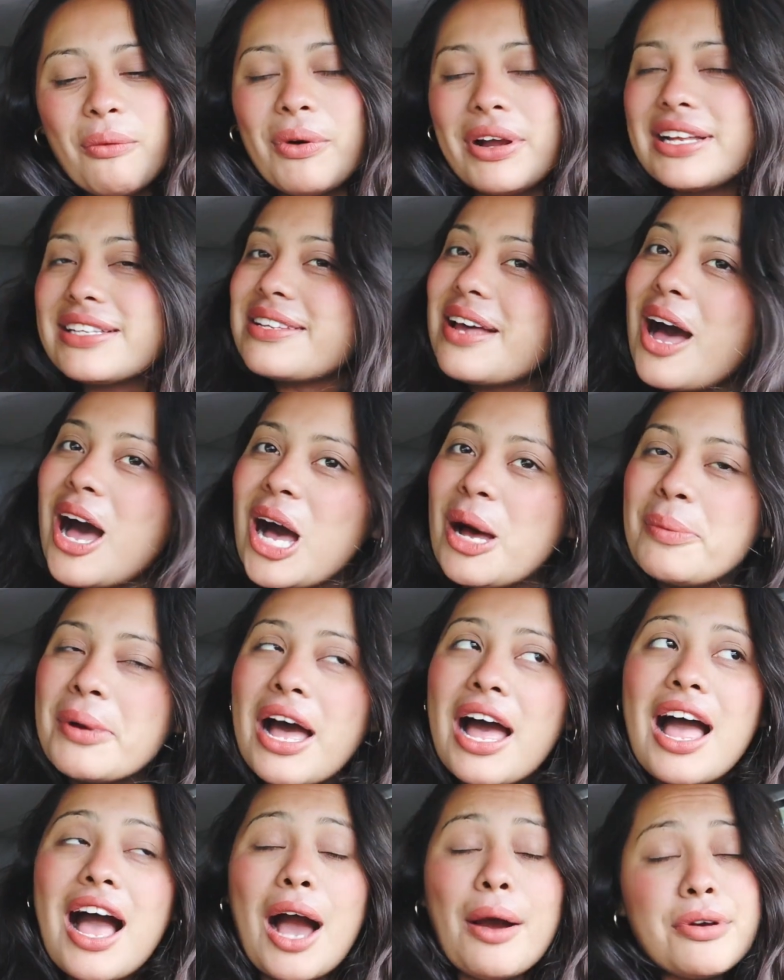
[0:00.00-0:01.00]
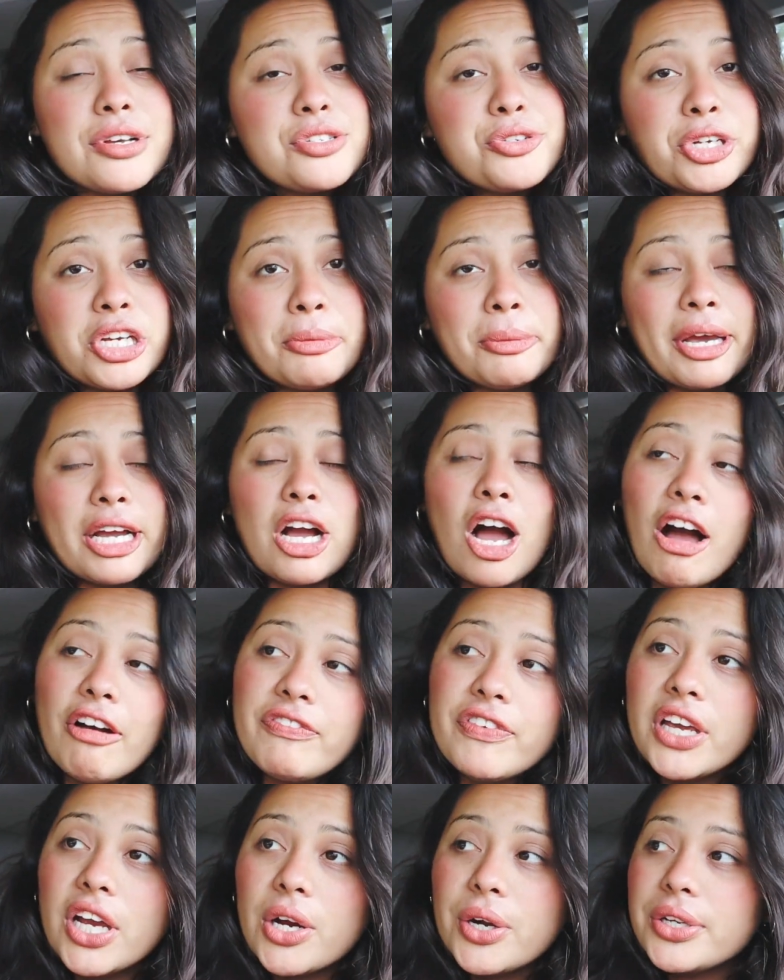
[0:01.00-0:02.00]
What is up? I was drinking my
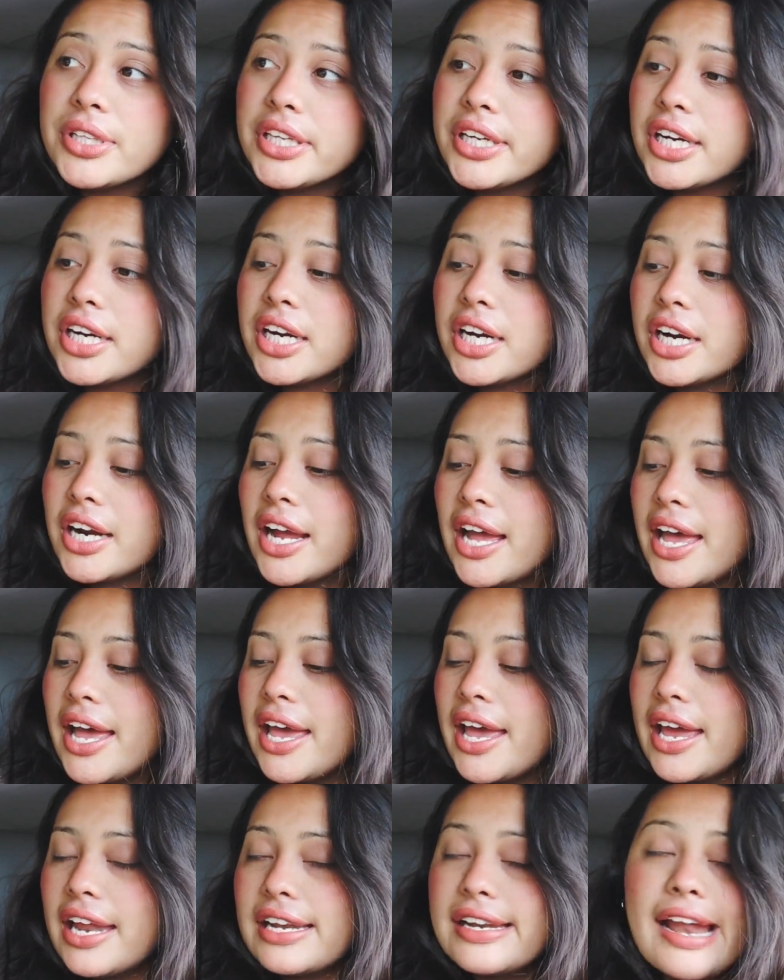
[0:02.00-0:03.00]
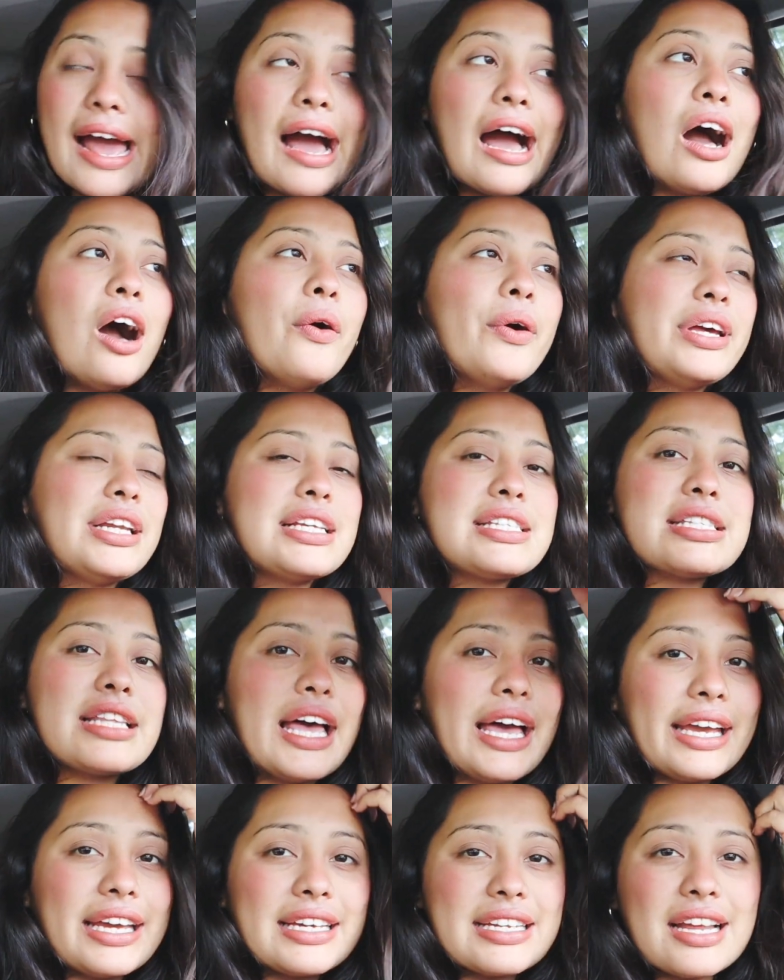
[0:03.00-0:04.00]
coffee earlier and now it is
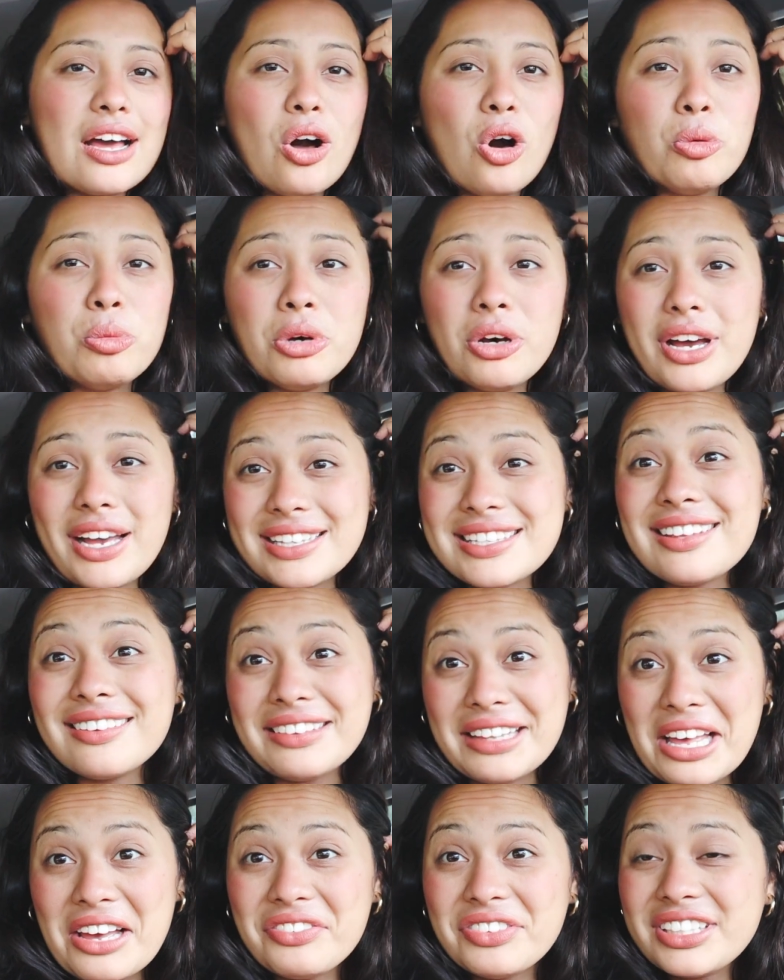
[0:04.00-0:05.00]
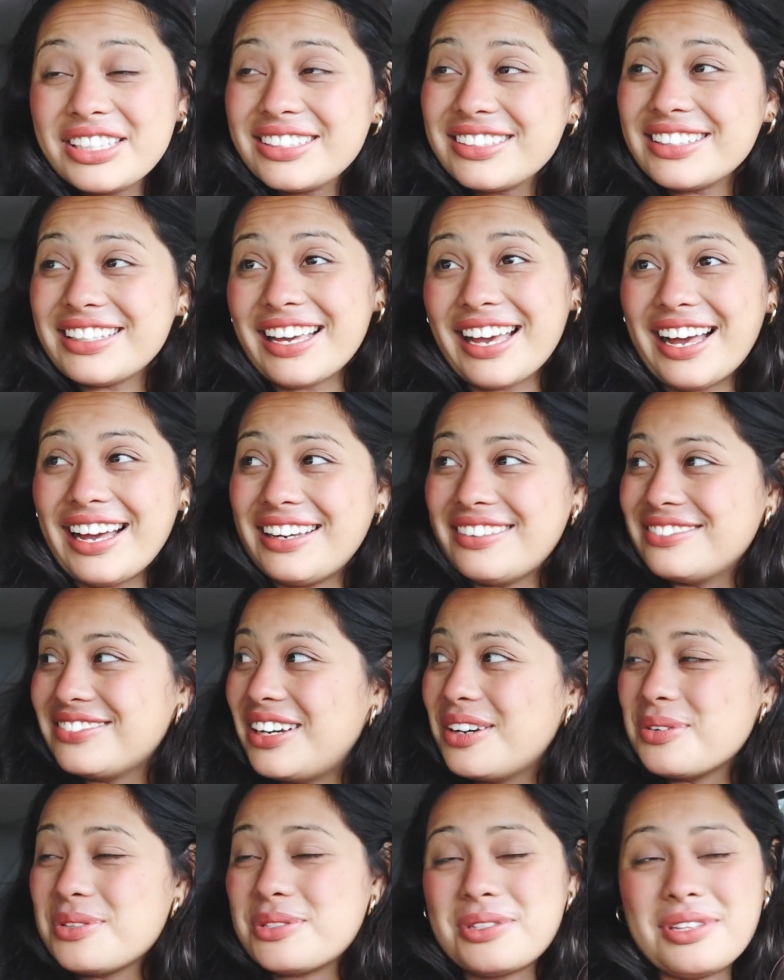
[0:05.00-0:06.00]
like almost, it's eleven. Yeah,
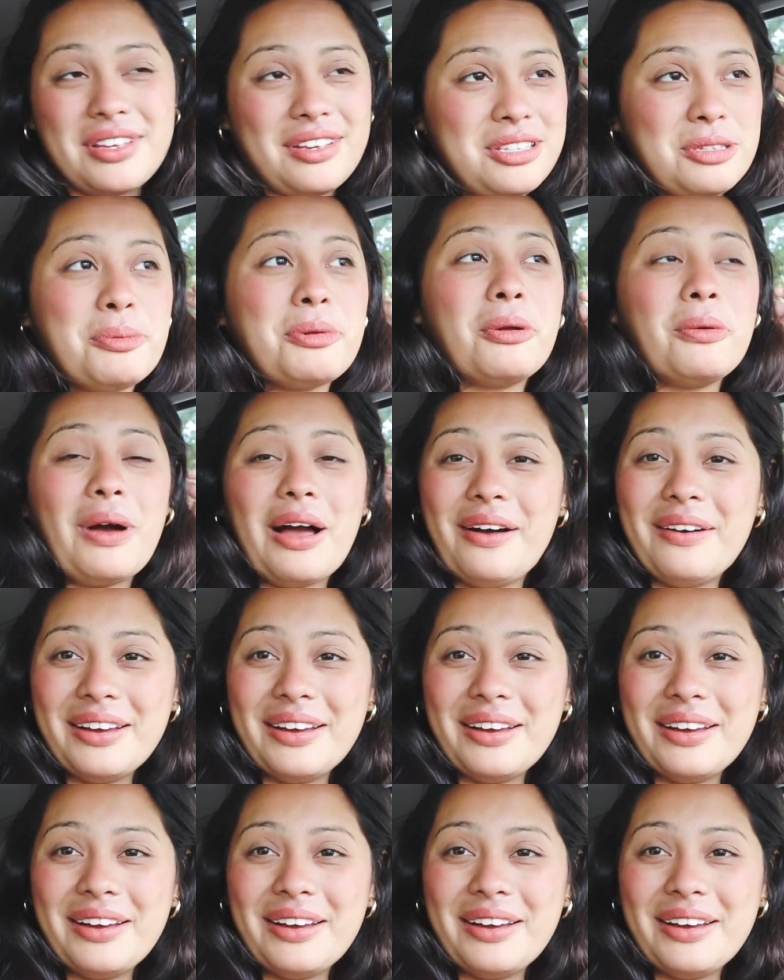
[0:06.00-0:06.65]
I was, it's been a while.